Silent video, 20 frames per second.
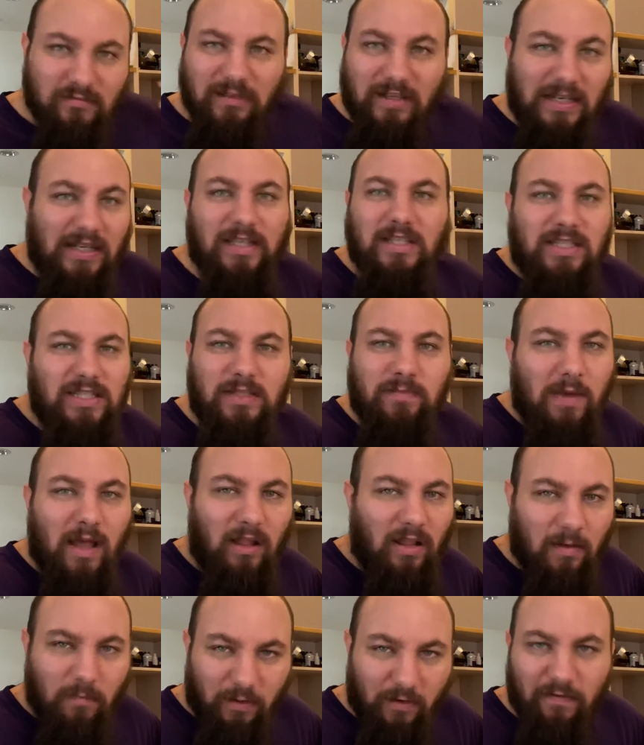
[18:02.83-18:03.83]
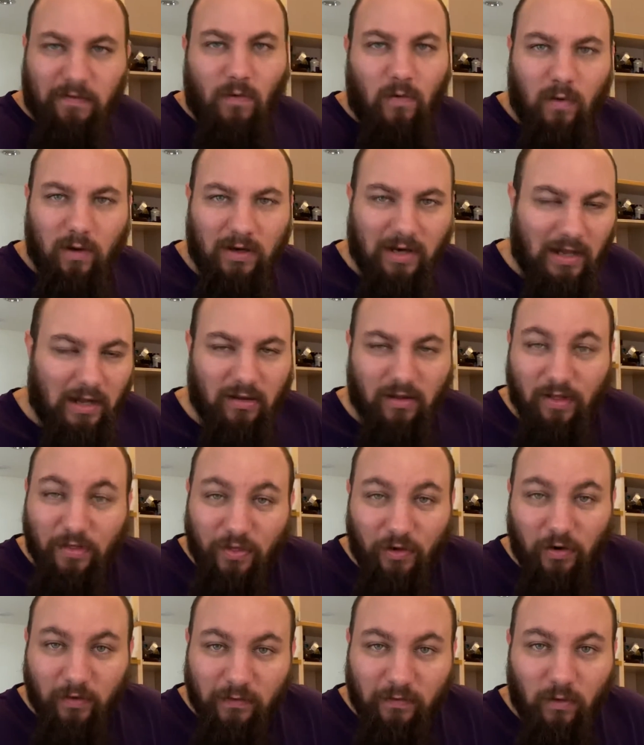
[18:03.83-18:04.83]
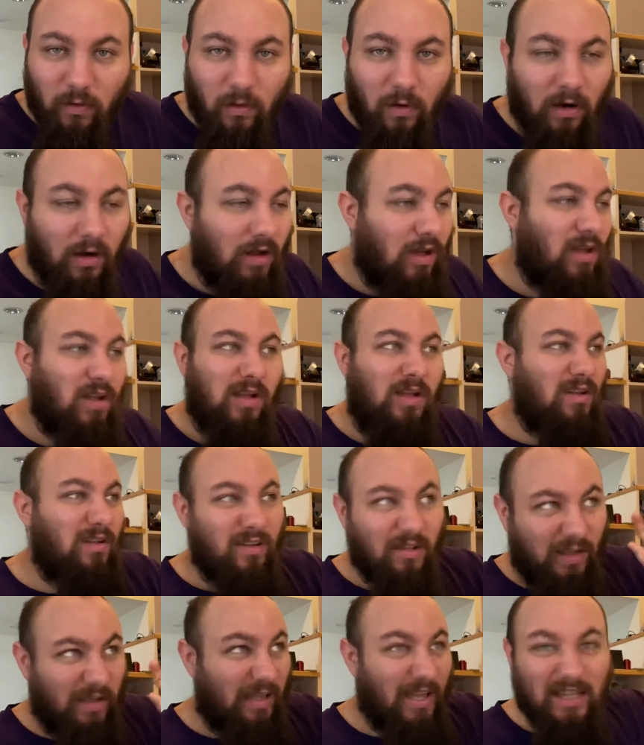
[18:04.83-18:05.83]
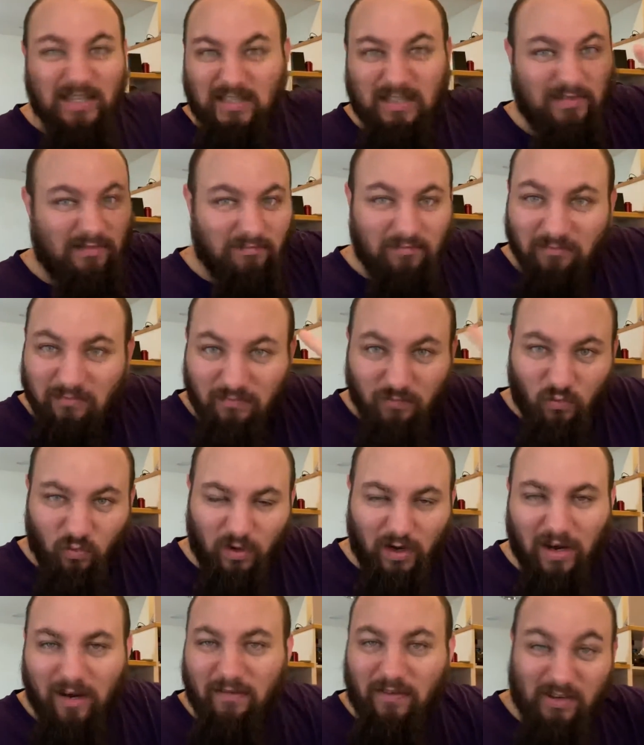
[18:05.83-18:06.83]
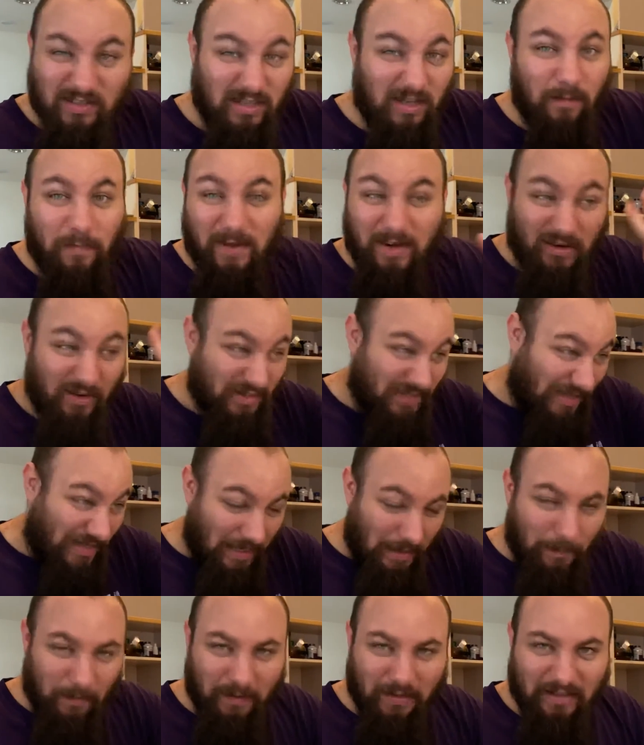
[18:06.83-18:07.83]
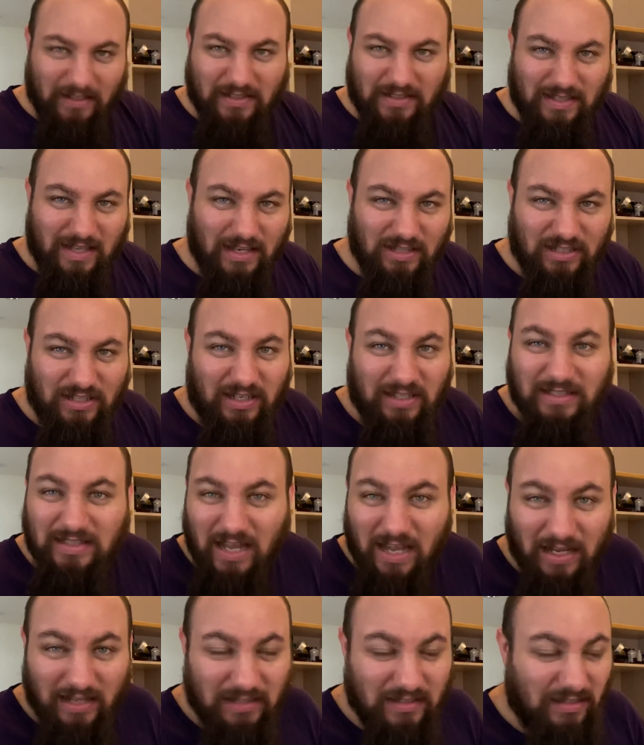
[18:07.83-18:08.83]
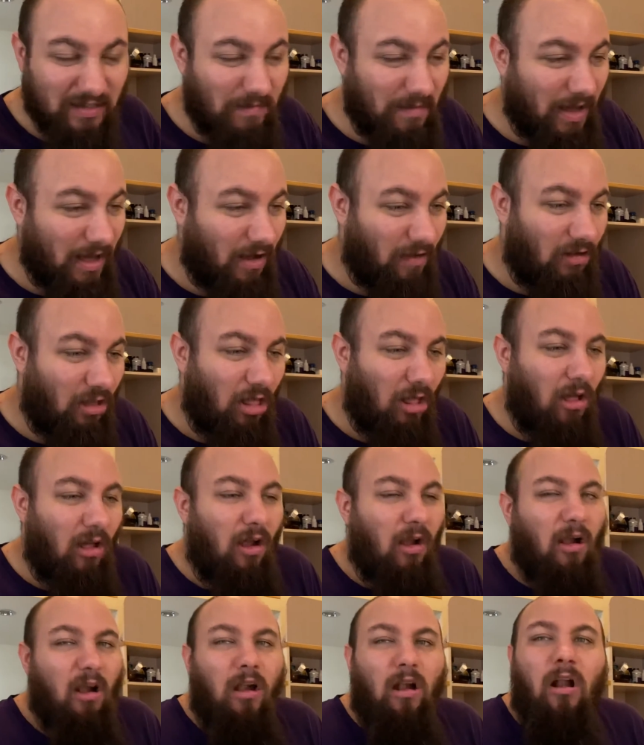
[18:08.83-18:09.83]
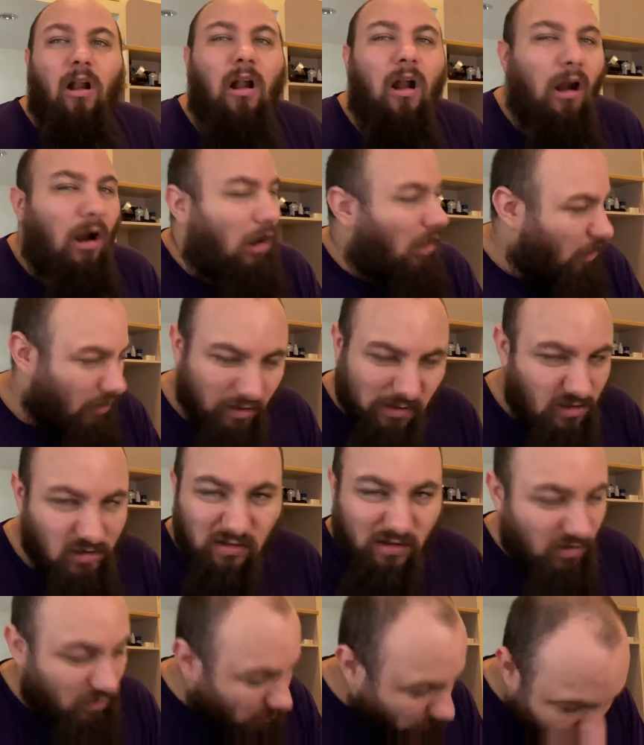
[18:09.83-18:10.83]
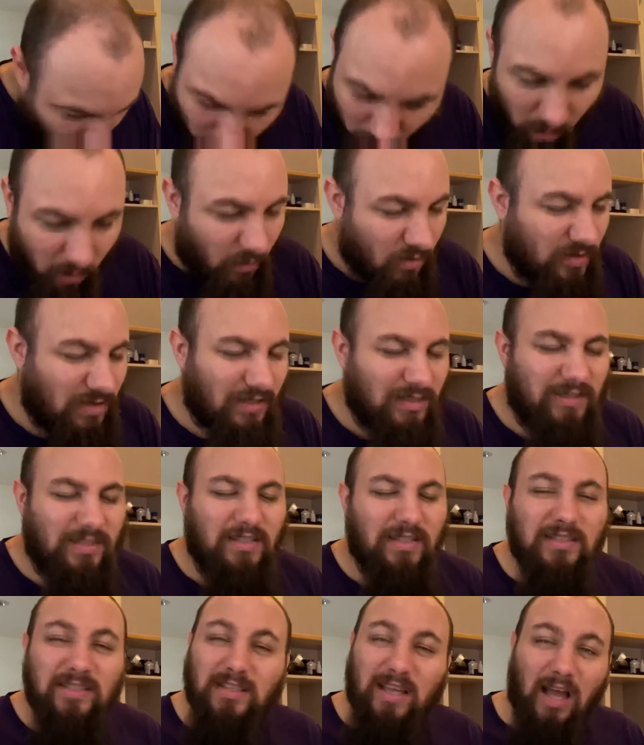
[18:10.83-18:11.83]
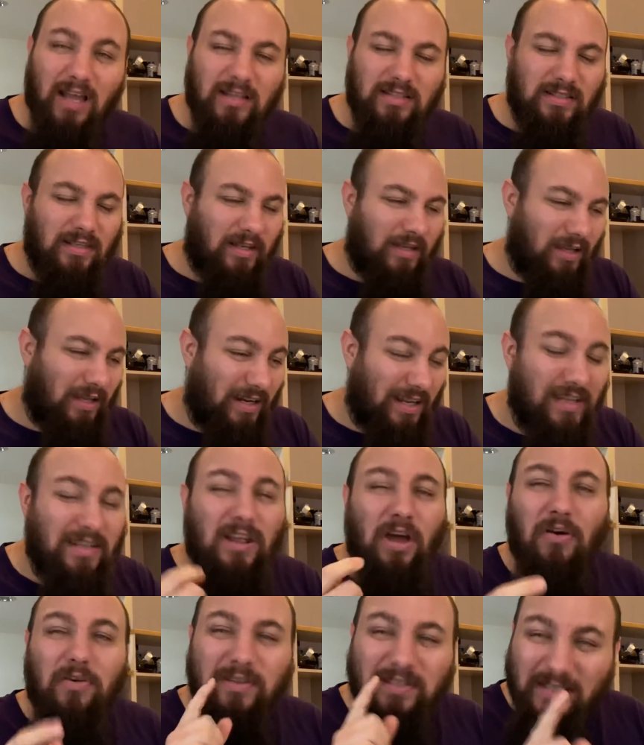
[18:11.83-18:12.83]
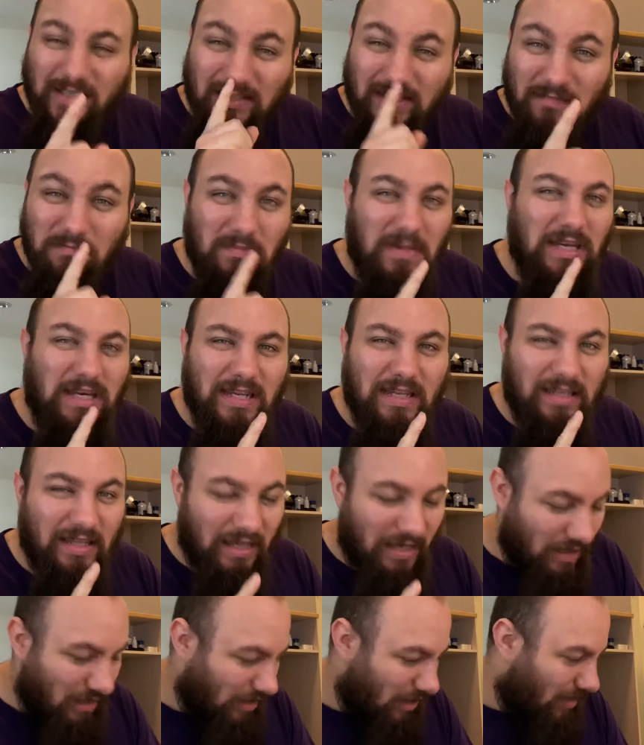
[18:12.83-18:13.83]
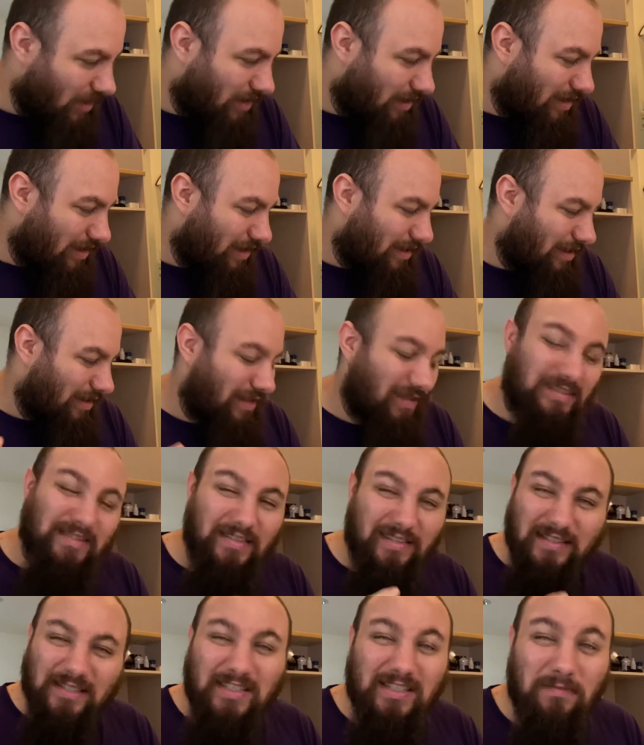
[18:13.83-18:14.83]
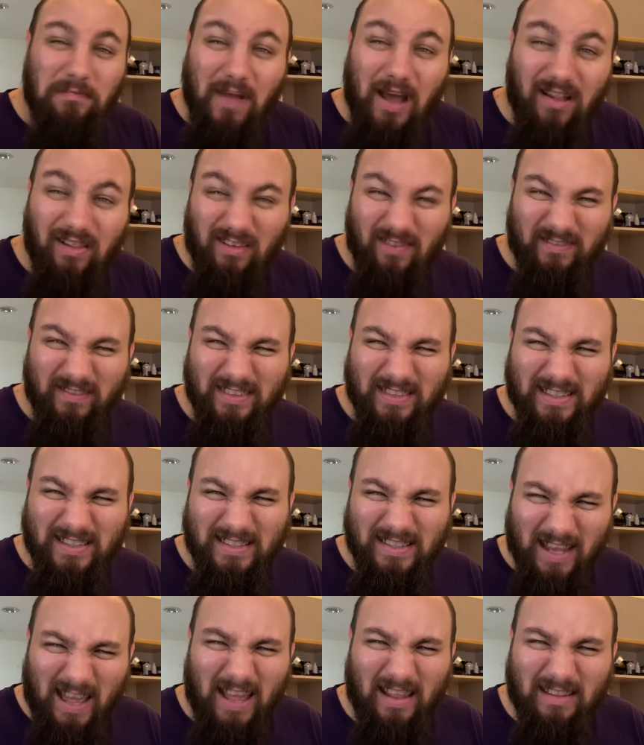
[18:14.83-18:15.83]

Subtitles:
he didn't smell it before down on the third floor. I guess whatever's up here is keeping the stench contained somehow. Oh, it's gross. It's disgusting. And he notices immediately it's the smell of death.